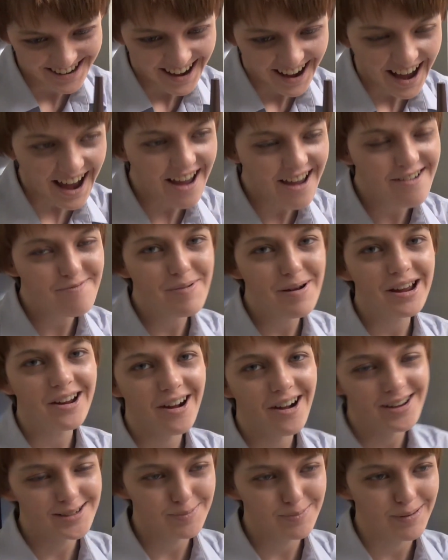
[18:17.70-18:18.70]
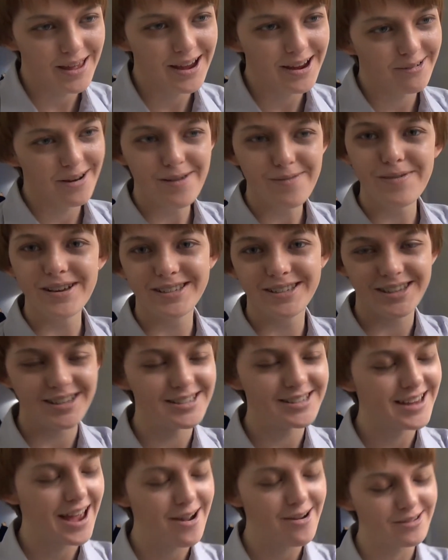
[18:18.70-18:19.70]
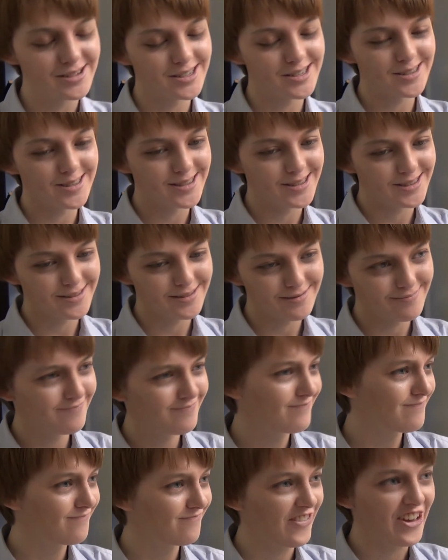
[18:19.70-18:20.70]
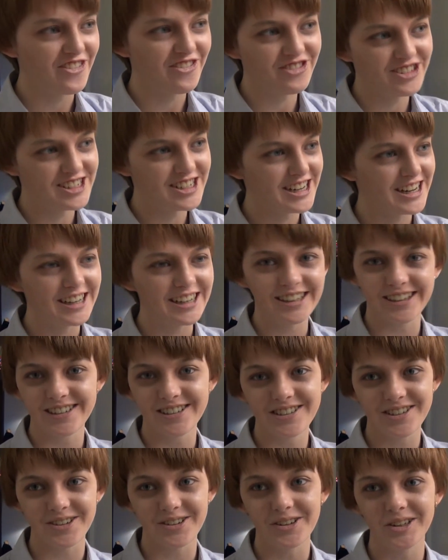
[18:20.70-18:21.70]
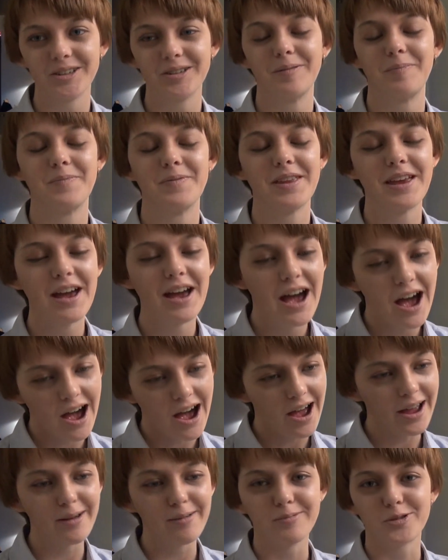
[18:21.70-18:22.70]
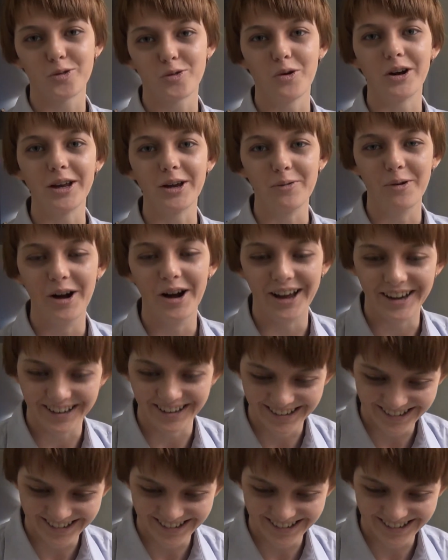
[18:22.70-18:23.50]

I have been cosplaying Remus since I was 15 years old. I am 21.